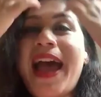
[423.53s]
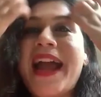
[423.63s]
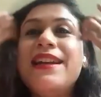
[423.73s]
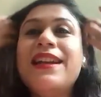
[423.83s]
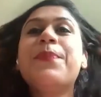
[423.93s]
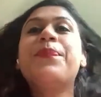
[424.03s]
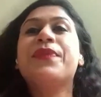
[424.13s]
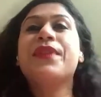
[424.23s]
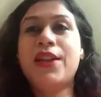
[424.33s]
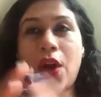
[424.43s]
add,
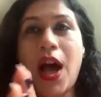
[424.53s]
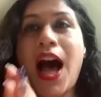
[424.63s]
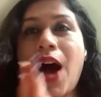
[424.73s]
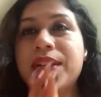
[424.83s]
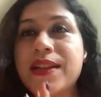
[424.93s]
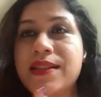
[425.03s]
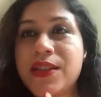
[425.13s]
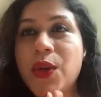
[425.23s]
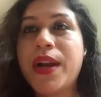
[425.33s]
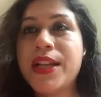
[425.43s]
you know, how does
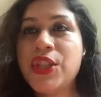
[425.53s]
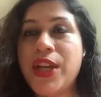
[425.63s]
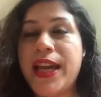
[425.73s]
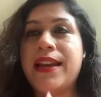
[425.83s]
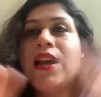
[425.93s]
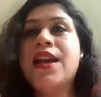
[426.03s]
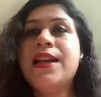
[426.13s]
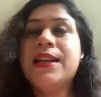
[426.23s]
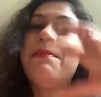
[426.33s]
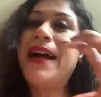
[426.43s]
Yonachain
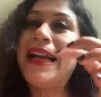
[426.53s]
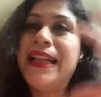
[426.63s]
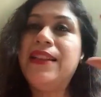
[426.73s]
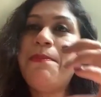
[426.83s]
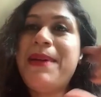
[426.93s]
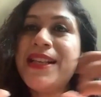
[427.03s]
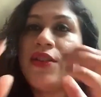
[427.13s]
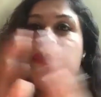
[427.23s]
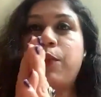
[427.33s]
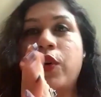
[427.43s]
combining the best
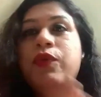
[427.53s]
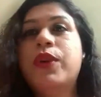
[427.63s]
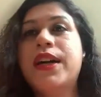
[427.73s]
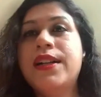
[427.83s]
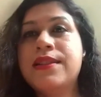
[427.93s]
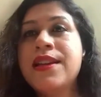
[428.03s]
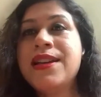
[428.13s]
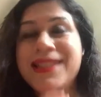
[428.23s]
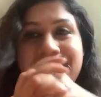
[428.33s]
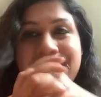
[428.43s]
of both worlds
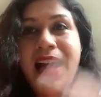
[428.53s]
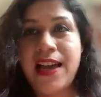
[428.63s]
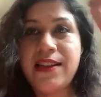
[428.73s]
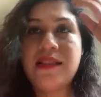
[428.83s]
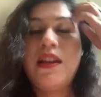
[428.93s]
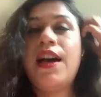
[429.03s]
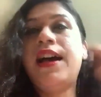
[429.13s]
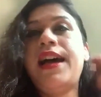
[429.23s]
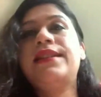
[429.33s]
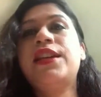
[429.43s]
still
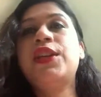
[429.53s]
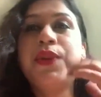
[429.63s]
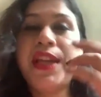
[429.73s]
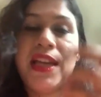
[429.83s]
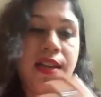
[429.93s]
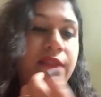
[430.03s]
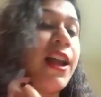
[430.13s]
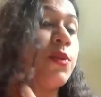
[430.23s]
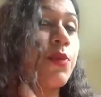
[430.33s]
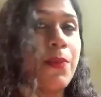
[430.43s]
has a unique
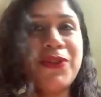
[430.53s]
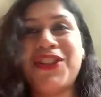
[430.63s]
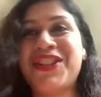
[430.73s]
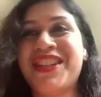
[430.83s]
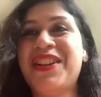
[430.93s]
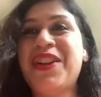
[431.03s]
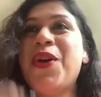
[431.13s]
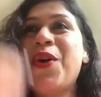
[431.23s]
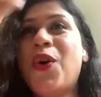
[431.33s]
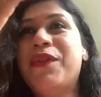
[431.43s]
value proposition
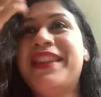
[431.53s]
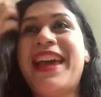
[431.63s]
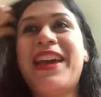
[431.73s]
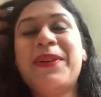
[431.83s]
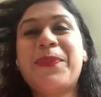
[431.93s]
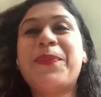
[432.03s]
over there?